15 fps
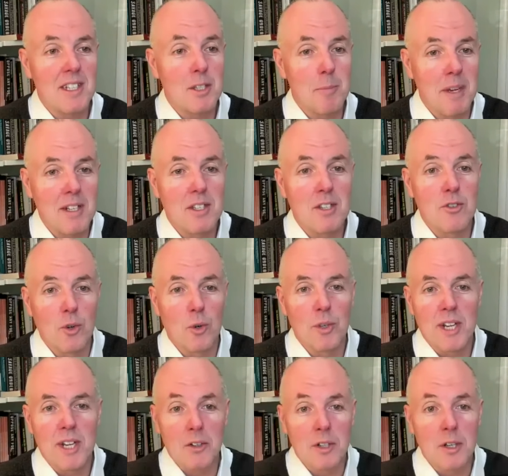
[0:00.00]
it's meant to draw
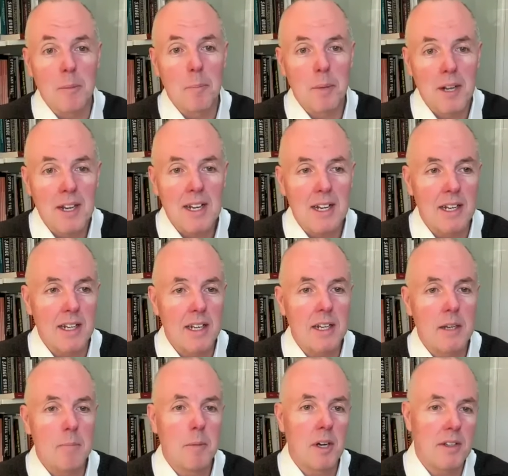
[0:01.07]
down
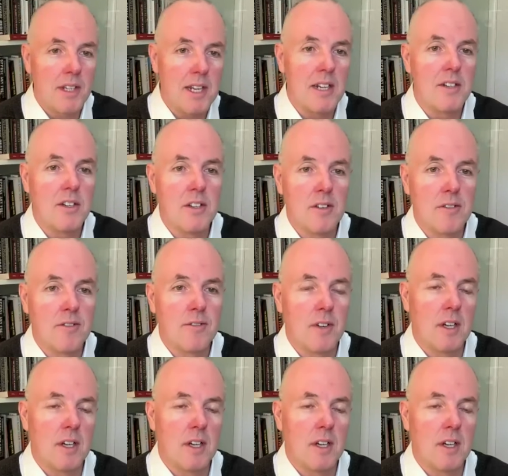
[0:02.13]
completely by the end of